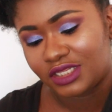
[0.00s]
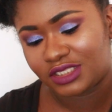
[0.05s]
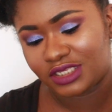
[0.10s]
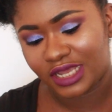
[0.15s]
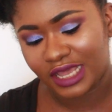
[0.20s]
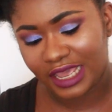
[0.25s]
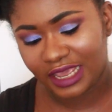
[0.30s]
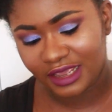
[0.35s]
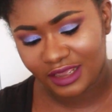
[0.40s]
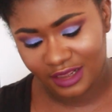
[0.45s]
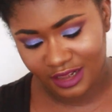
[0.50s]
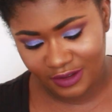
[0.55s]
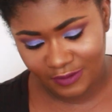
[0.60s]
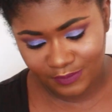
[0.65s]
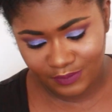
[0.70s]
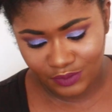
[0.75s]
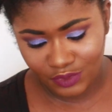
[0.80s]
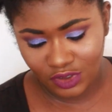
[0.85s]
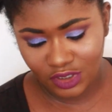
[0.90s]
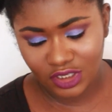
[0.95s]
tight.
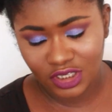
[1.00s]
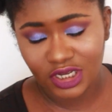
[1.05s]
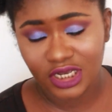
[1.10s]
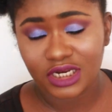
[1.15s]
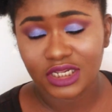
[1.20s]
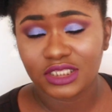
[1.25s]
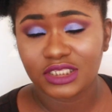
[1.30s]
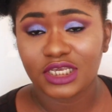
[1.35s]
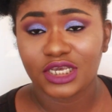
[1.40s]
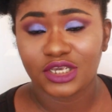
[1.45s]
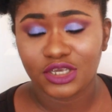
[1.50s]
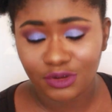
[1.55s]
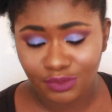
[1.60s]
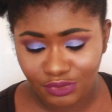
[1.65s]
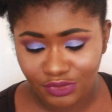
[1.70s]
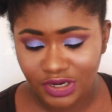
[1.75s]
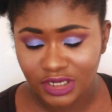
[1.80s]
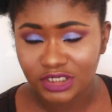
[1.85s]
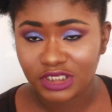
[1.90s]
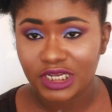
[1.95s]
You're going to take your
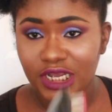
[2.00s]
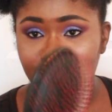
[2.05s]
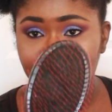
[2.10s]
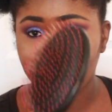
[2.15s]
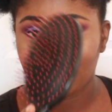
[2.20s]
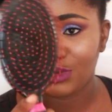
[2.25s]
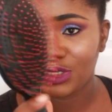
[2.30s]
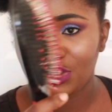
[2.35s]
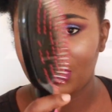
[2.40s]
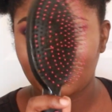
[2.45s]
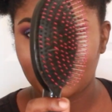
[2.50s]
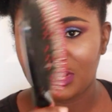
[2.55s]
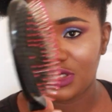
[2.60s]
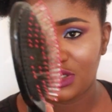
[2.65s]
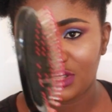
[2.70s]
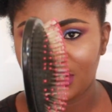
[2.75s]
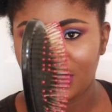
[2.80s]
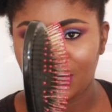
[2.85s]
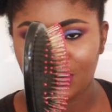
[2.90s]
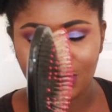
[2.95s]
brush. I will be using
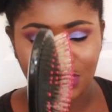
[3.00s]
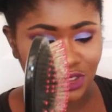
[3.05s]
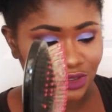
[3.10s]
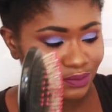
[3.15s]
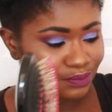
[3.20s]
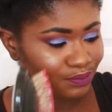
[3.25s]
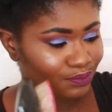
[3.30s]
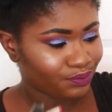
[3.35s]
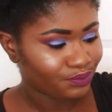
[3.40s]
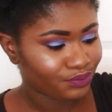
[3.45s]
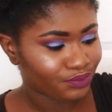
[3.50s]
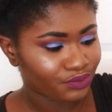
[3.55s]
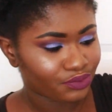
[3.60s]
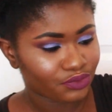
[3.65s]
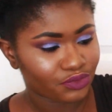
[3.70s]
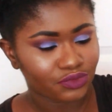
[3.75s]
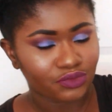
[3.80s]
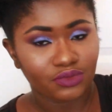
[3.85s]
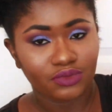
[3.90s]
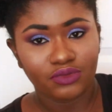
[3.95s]
this one,
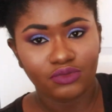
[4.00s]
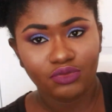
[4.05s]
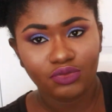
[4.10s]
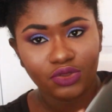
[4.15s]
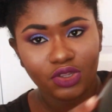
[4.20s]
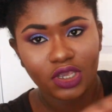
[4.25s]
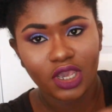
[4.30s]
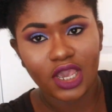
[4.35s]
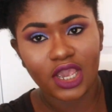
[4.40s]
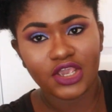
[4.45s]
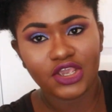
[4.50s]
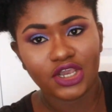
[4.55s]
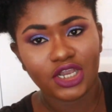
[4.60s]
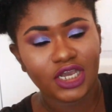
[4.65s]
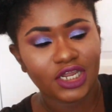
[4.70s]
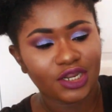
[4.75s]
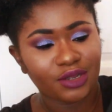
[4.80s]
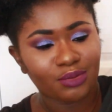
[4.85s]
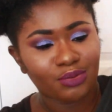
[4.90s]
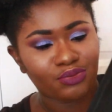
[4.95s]
and you're
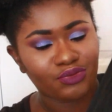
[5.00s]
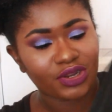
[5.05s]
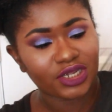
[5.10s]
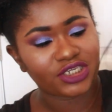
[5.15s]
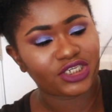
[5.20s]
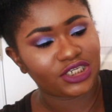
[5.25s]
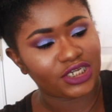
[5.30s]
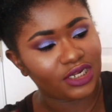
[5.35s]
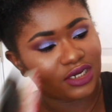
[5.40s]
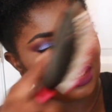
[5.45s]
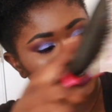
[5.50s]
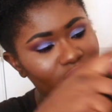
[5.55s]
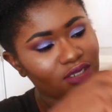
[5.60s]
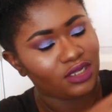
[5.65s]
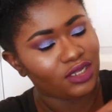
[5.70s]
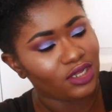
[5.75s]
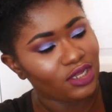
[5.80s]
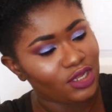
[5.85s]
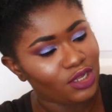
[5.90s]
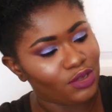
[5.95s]
going to brush it.
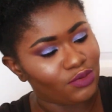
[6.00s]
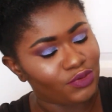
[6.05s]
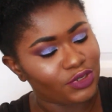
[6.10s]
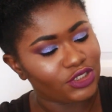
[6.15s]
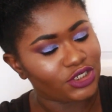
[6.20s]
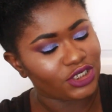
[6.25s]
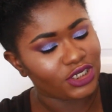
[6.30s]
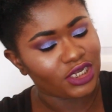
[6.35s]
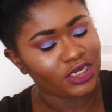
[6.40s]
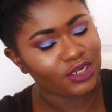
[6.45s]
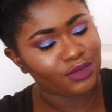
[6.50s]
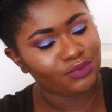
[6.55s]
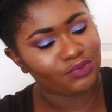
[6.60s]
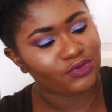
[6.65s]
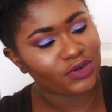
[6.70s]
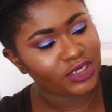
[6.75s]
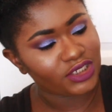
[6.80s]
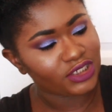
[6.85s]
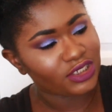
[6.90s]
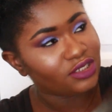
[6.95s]
But you're going to
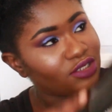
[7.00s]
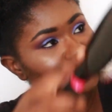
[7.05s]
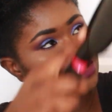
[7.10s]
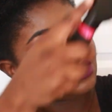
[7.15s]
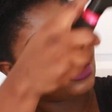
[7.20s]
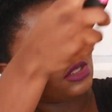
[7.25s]
brush it,